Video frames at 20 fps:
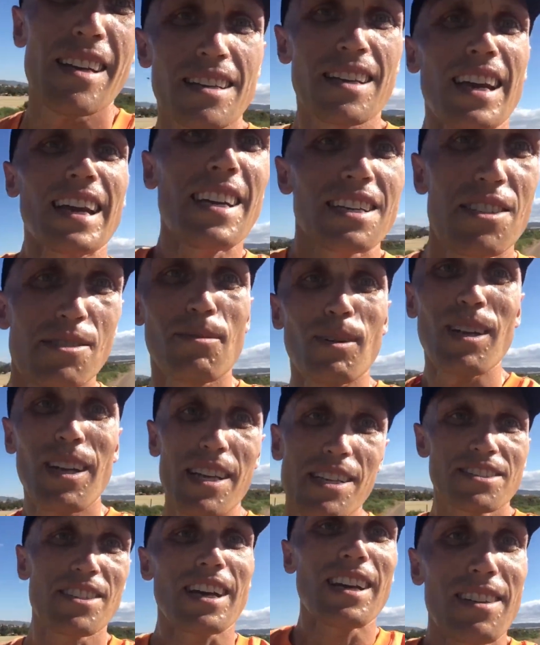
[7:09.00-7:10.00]
Okay, so my
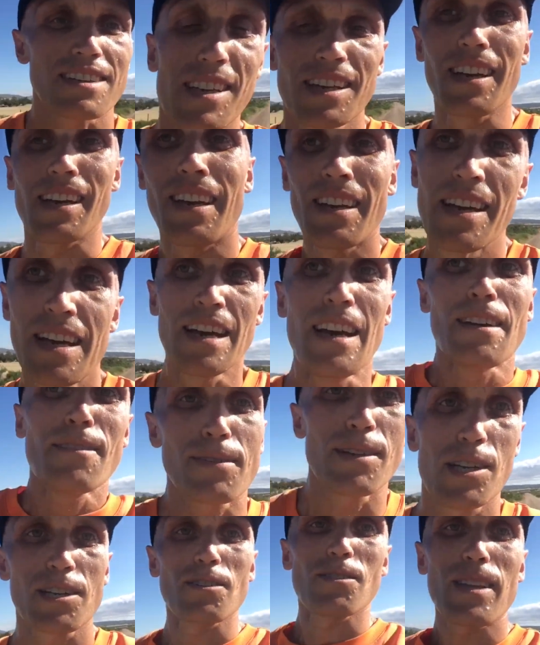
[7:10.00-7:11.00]
legs aren't
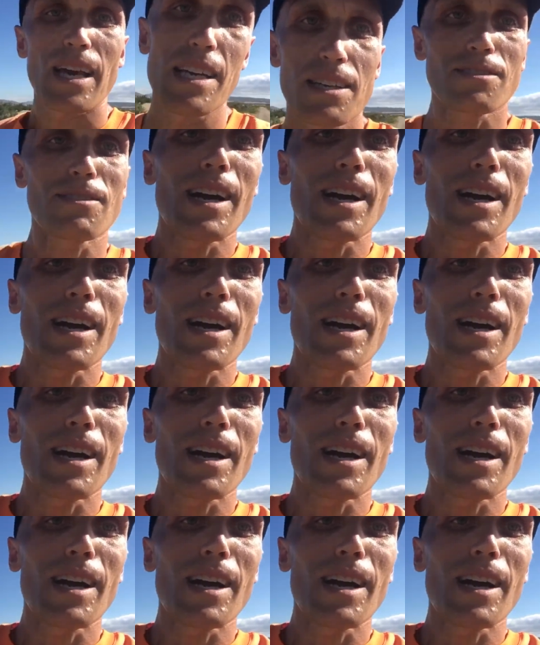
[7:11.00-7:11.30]
feeling all that